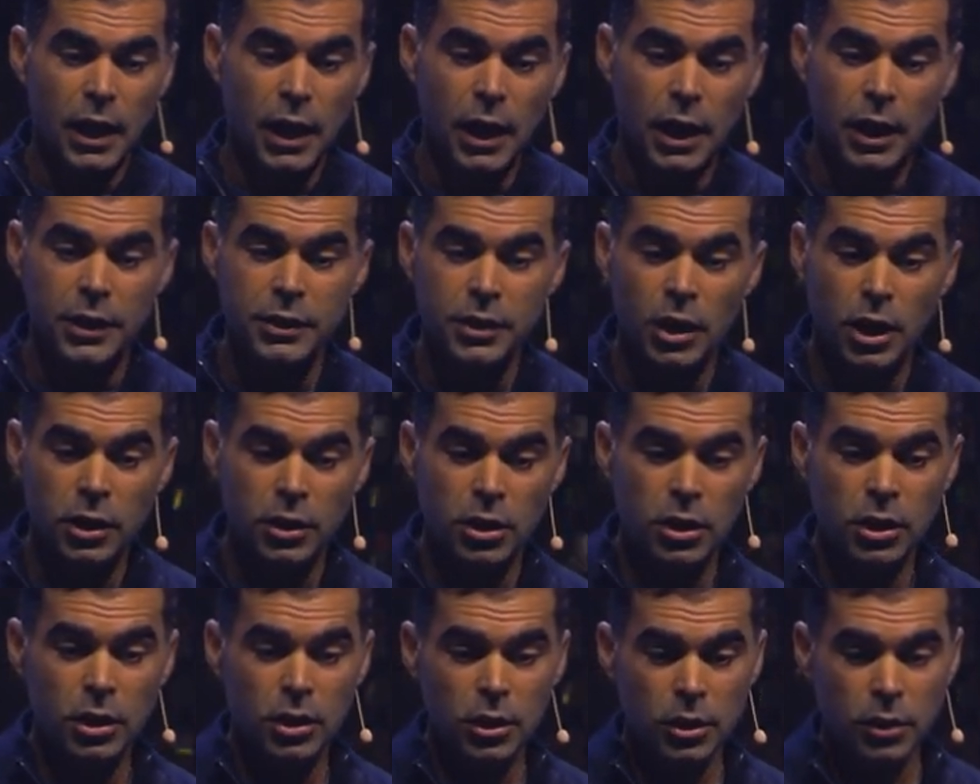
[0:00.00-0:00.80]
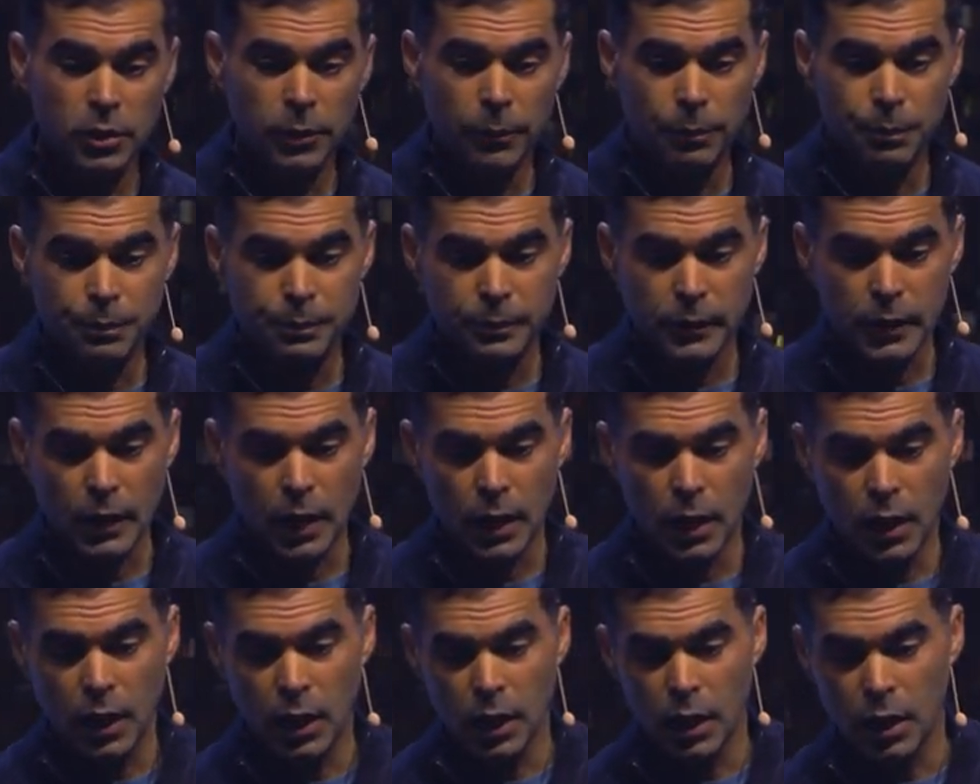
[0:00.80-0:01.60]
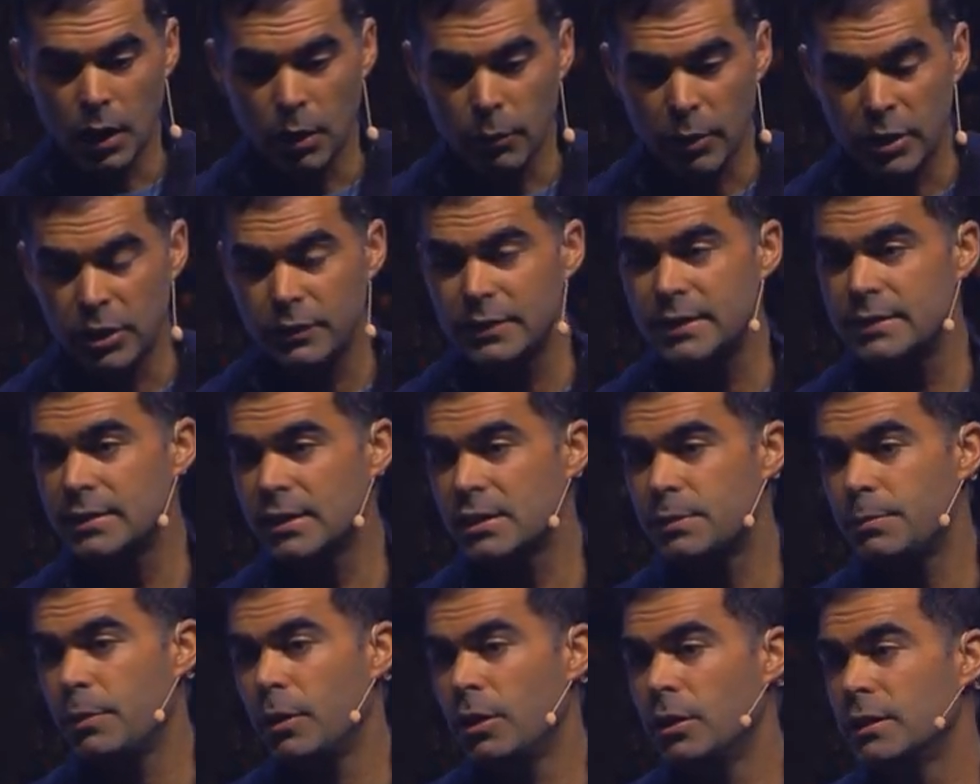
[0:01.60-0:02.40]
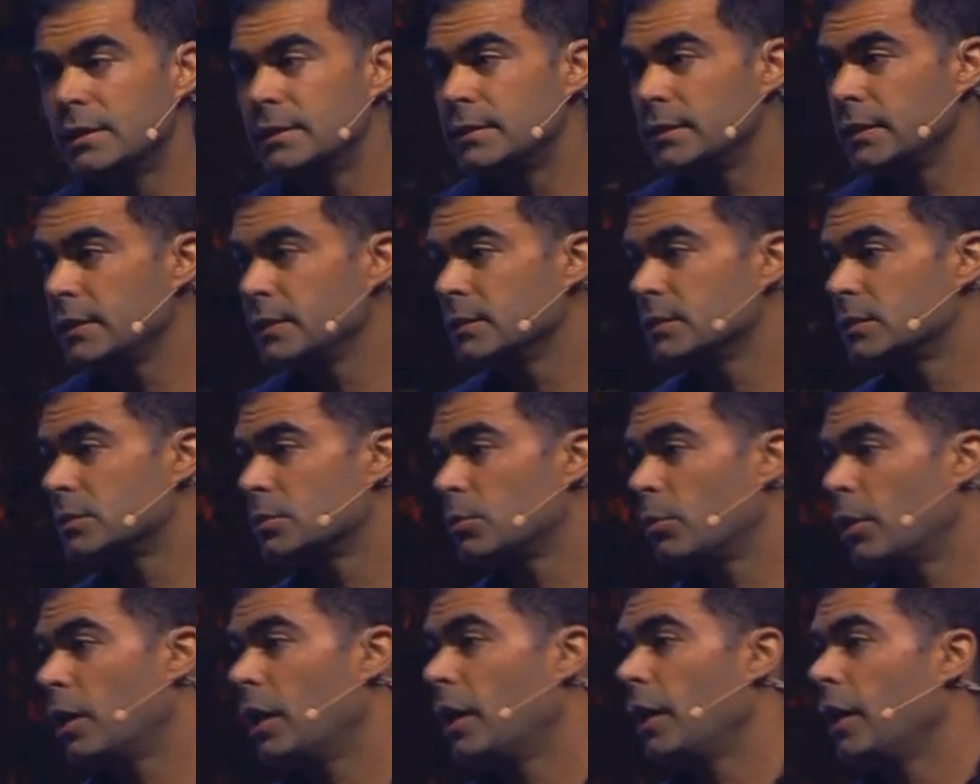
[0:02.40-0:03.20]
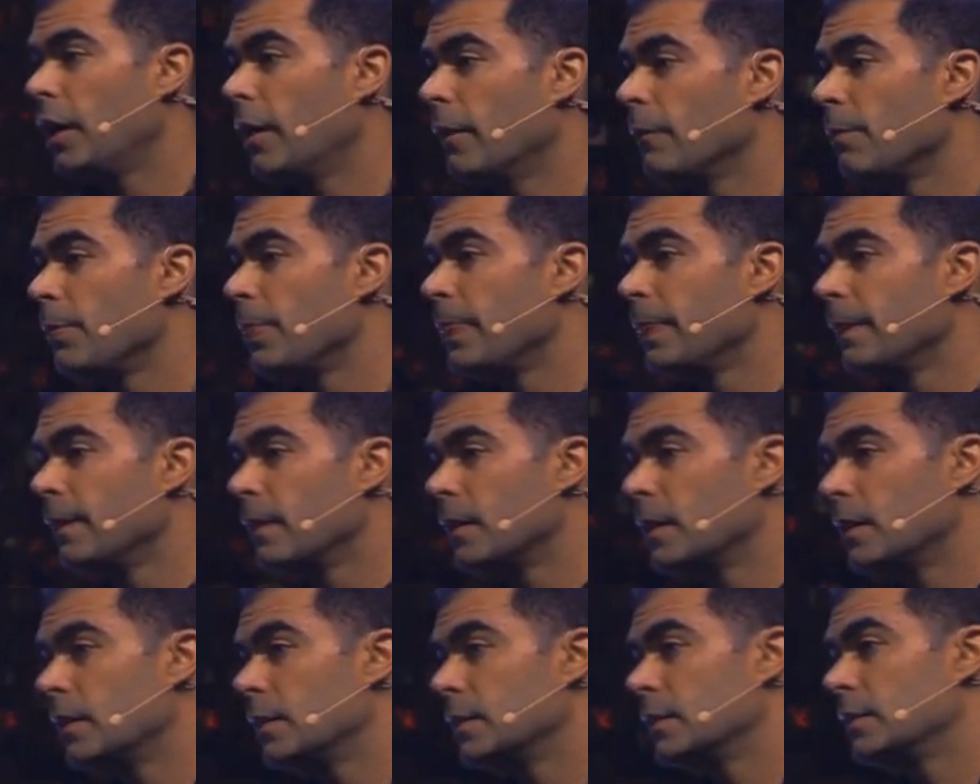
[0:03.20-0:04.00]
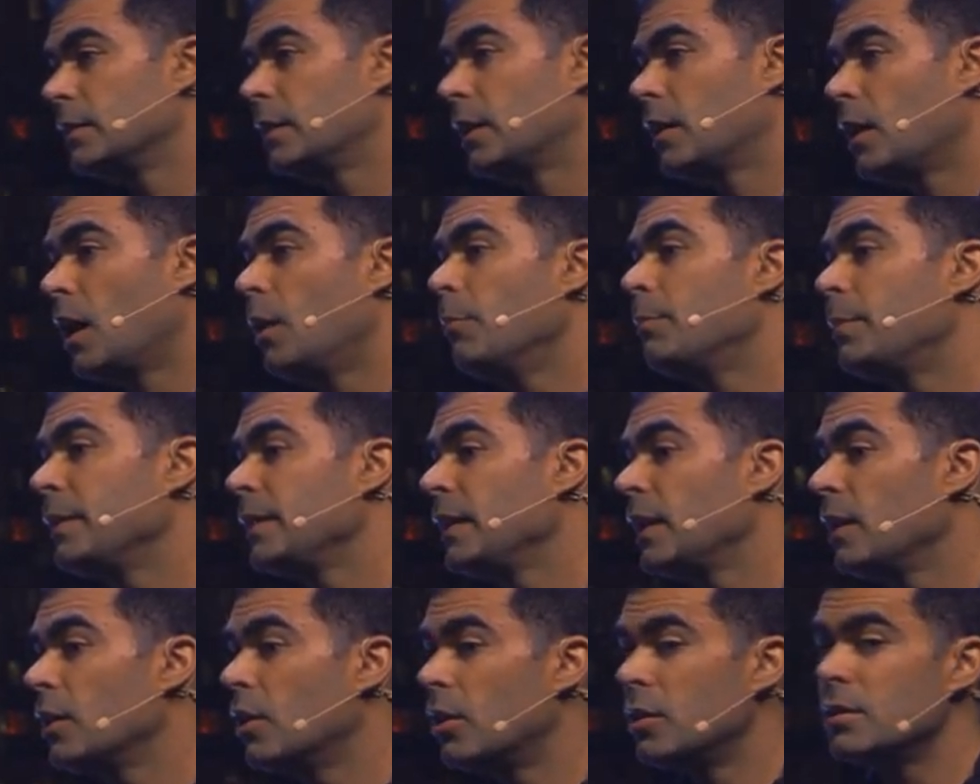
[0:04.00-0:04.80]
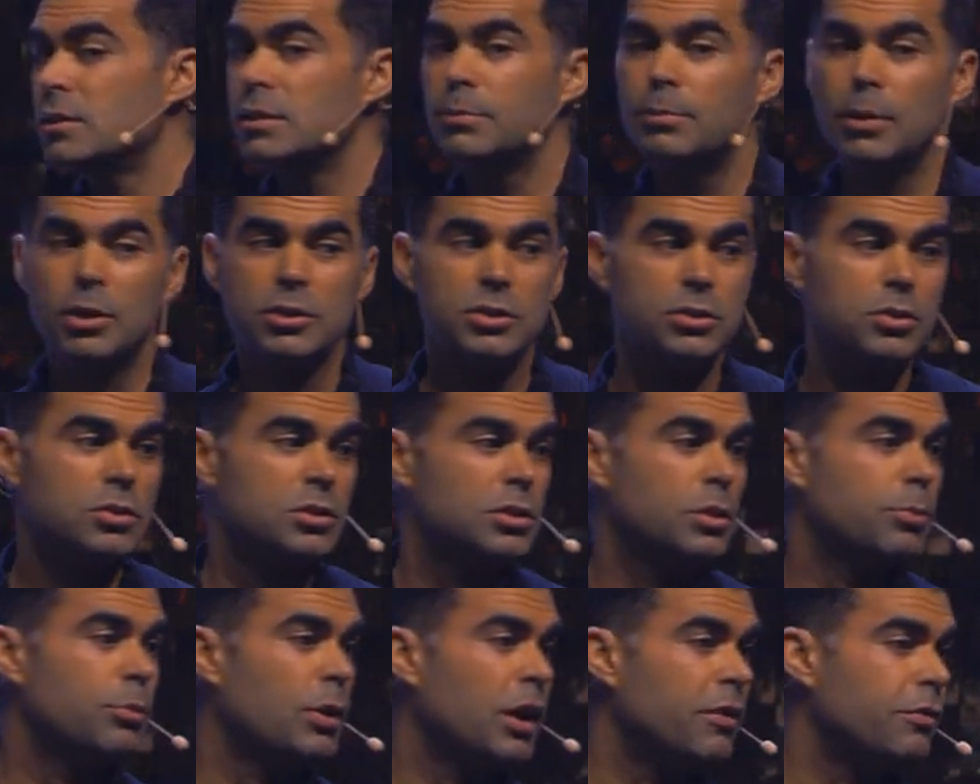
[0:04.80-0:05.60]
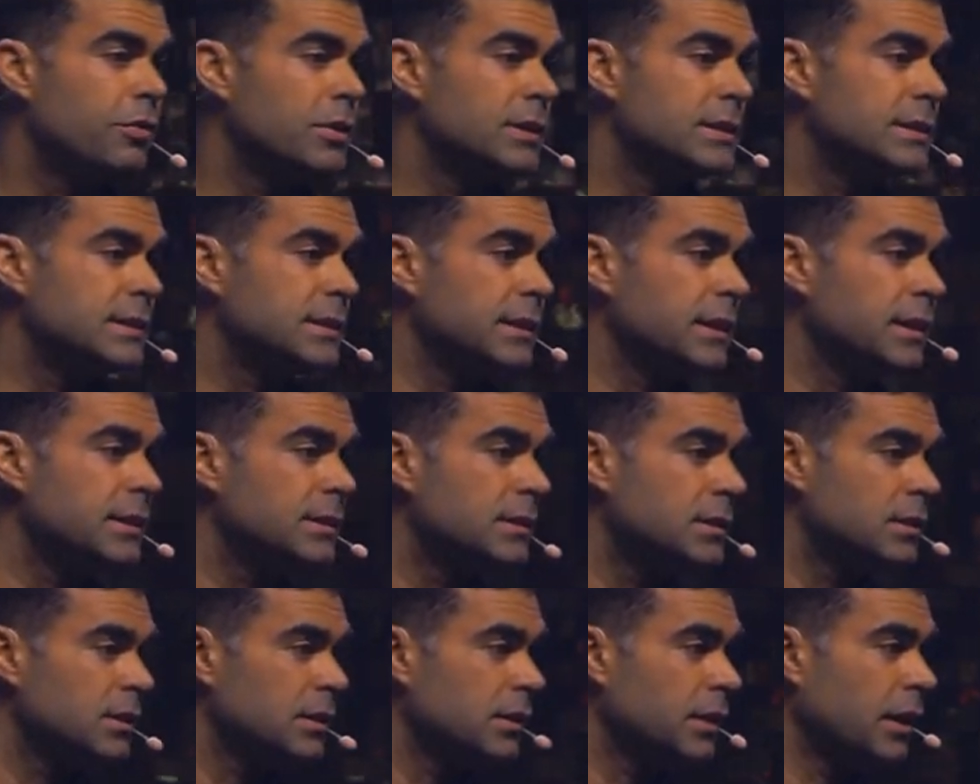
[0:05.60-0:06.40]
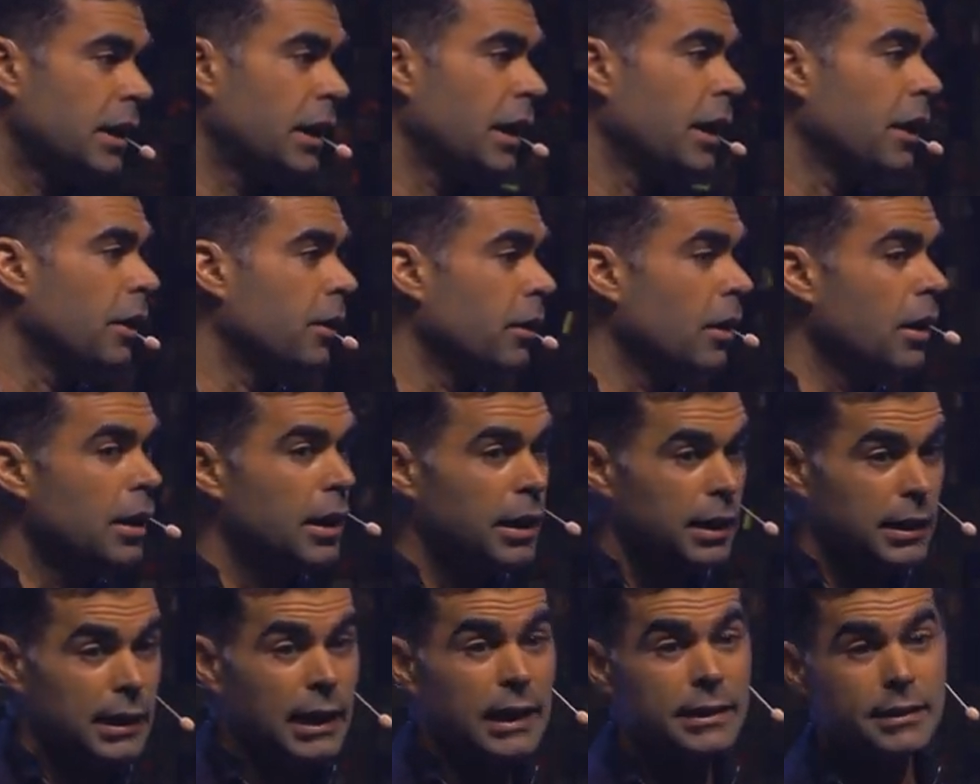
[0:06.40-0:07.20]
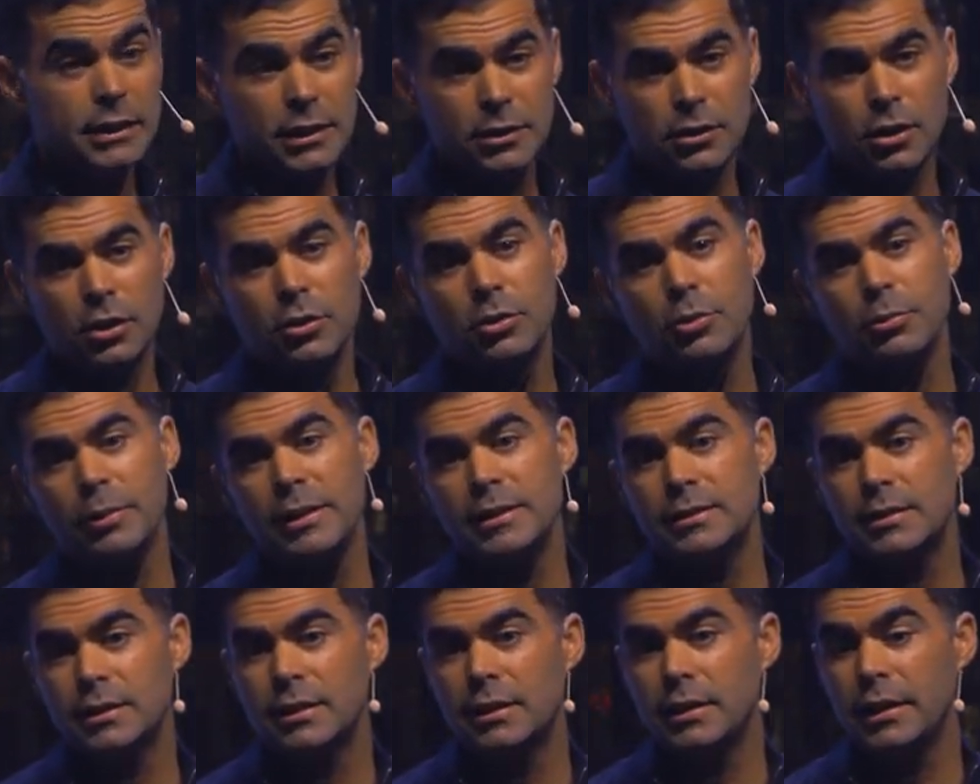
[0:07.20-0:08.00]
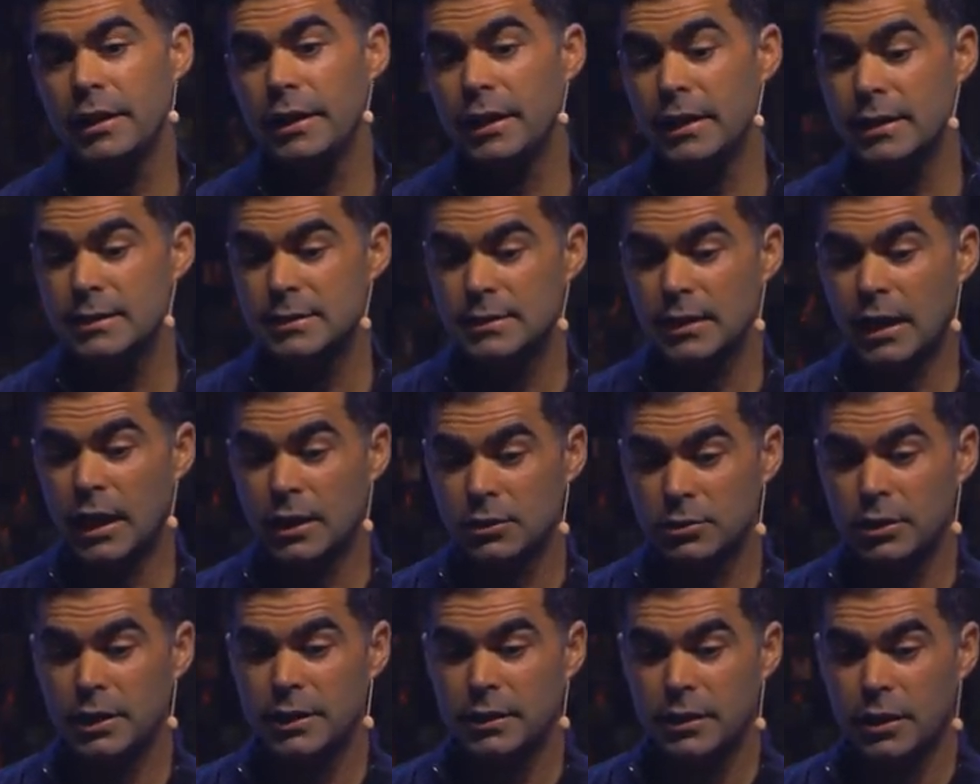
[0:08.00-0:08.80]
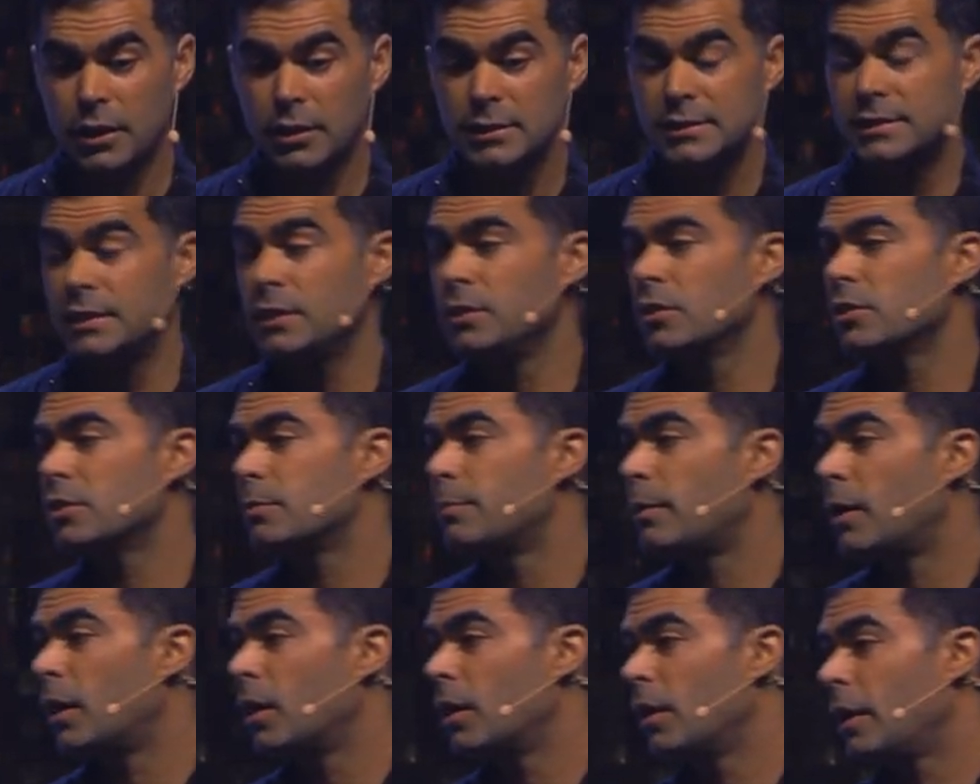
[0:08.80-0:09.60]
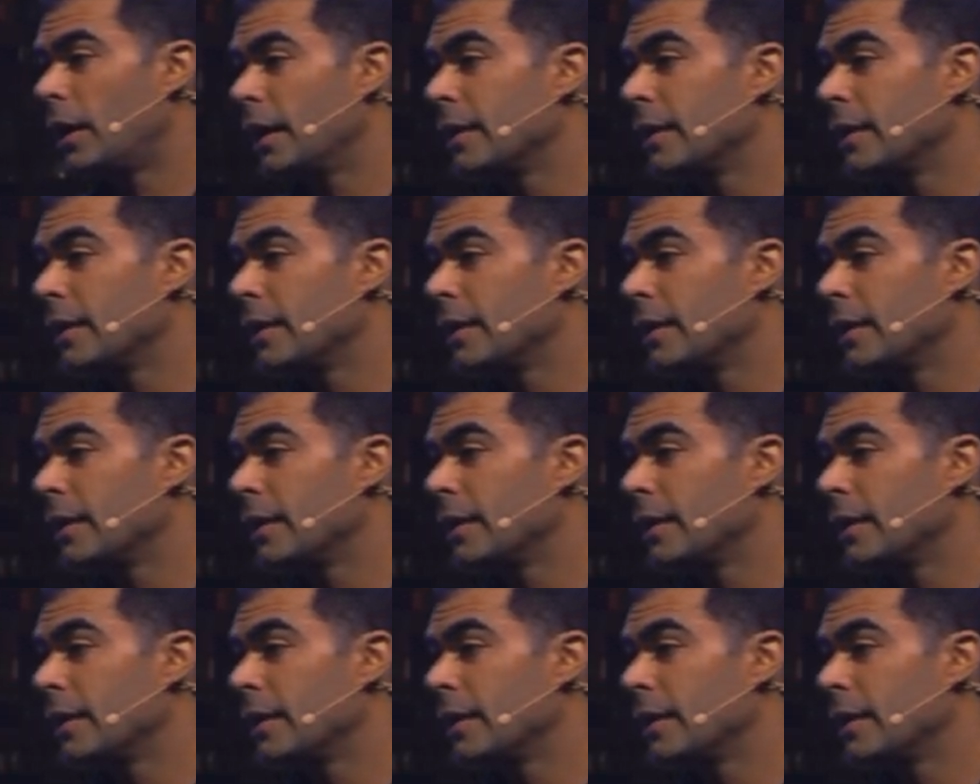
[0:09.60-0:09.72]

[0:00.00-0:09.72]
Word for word: Another uh, one of these experiences where the company learns about user preferences that I landed on recently is actually the Genius Bar.